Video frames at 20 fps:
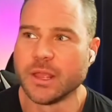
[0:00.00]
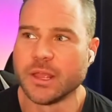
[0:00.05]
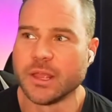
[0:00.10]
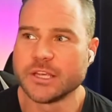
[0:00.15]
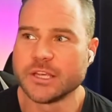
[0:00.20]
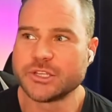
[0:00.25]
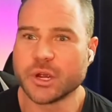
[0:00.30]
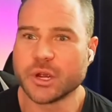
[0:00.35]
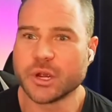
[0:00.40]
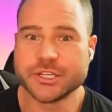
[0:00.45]

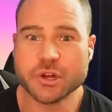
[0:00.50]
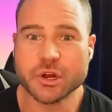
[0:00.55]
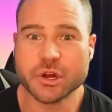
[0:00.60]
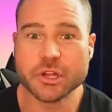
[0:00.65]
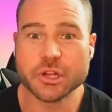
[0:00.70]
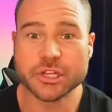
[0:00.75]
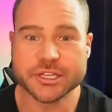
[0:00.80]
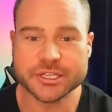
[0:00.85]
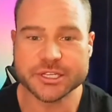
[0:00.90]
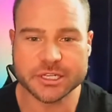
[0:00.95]
So I started
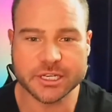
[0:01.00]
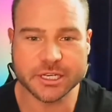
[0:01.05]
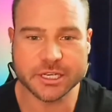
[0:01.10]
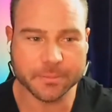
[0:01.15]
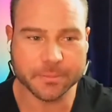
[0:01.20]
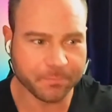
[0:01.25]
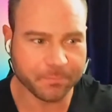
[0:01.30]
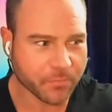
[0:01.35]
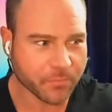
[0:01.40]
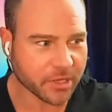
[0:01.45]

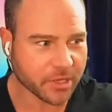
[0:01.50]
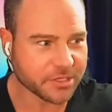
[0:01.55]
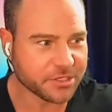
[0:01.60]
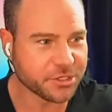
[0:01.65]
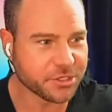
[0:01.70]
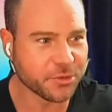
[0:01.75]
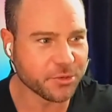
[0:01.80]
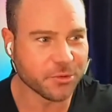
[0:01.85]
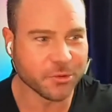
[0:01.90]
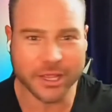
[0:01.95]
listening
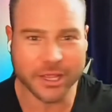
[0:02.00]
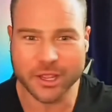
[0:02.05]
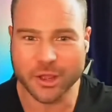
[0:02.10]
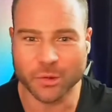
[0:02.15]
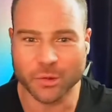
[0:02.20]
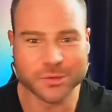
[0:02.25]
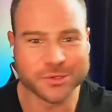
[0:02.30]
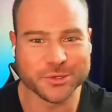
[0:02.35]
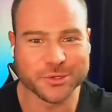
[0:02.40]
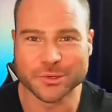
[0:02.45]
to like
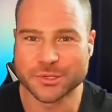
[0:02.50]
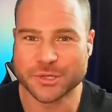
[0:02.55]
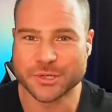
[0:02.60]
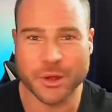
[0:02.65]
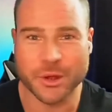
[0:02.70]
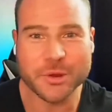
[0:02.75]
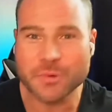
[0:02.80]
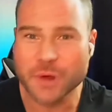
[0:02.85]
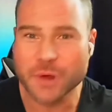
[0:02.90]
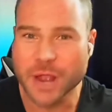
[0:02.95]
old school
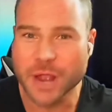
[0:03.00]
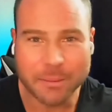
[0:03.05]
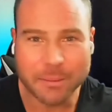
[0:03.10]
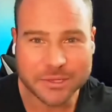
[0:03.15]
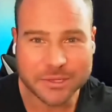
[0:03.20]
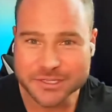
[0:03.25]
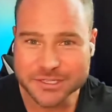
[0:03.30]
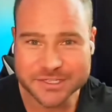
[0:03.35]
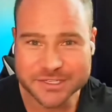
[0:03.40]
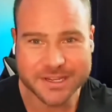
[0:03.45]
Tony
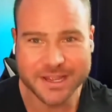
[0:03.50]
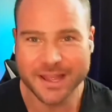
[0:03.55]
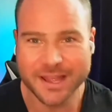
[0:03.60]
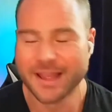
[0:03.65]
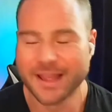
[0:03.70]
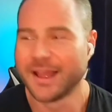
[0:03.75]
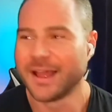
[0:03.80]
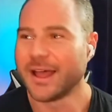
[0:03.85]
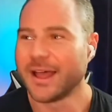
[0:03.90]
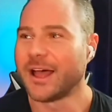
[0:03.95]
Robbins,
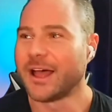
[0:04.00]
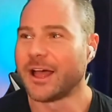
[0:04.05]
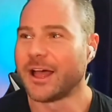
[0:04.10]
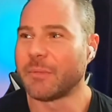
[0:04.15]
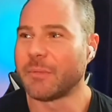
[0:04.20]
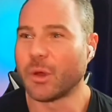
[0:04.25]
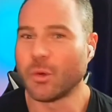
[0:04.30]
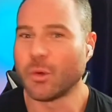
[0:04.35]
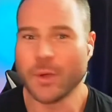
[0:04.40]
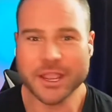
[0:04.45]

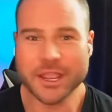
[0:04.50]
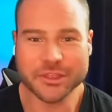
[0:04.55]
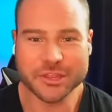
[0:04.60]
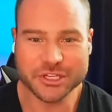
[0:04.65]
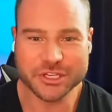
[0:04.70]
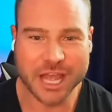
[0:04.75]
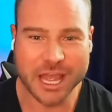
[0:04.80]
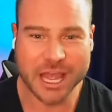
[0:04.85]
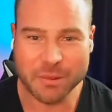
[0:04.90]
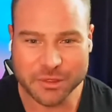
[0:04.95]
Awaken the
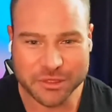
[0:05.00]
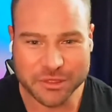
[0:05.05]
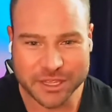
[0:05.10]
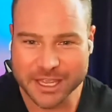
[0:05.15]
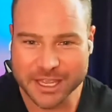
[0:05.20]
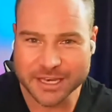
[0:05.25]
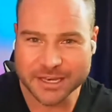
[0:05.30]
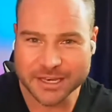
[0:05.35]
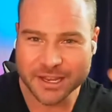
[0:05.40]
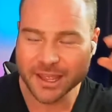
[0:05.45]
Giant
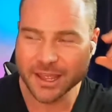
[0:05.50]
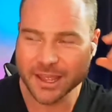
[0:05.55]
Within.